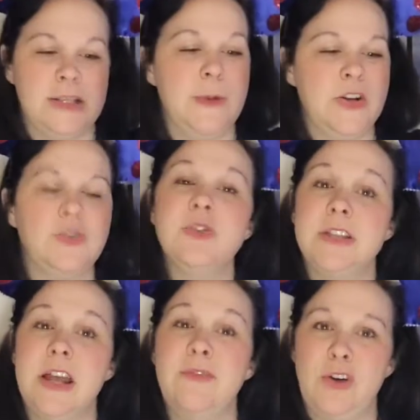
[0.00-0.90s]
special
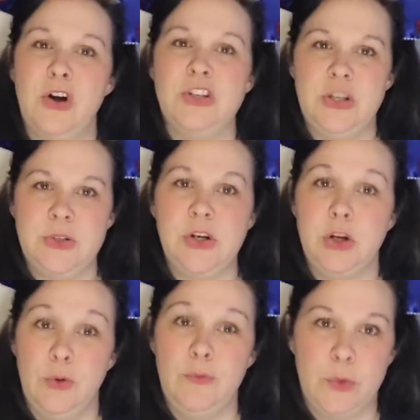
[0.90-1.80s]
set for her to use
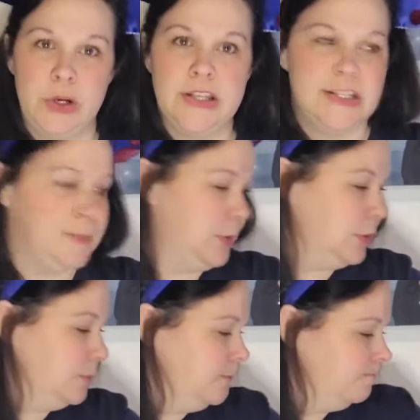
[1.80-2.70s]
her own fork and
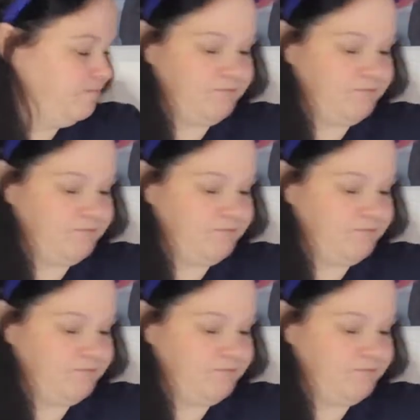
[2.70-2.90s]
spoon.